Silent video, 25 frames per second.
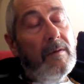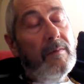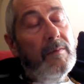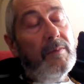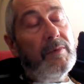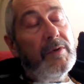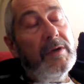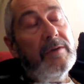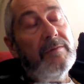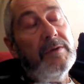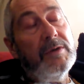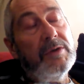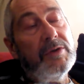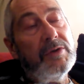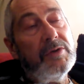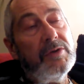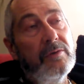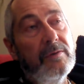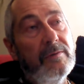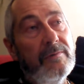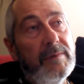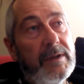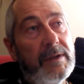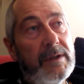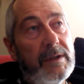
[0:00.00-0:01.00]
previous
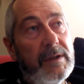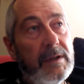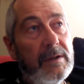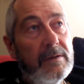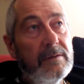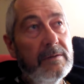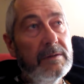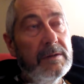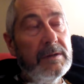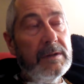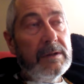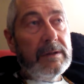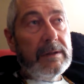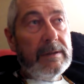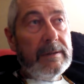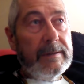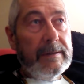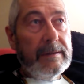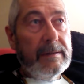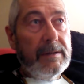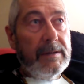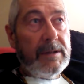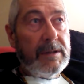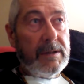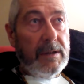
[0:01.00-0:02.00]
short videos,
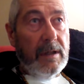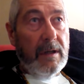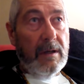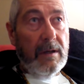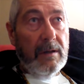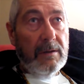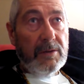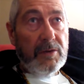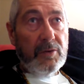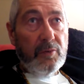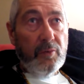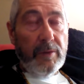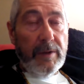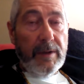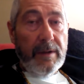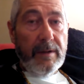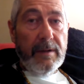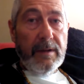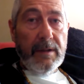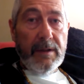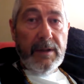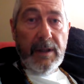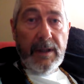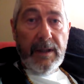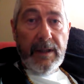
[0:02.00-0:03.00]
starts with
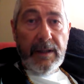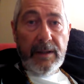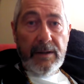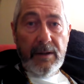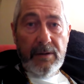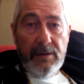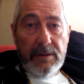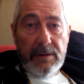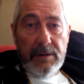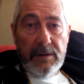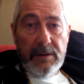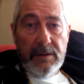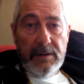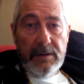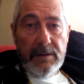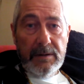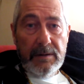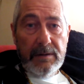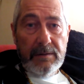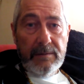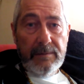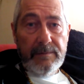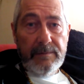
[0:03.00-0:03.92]
a diagnosis.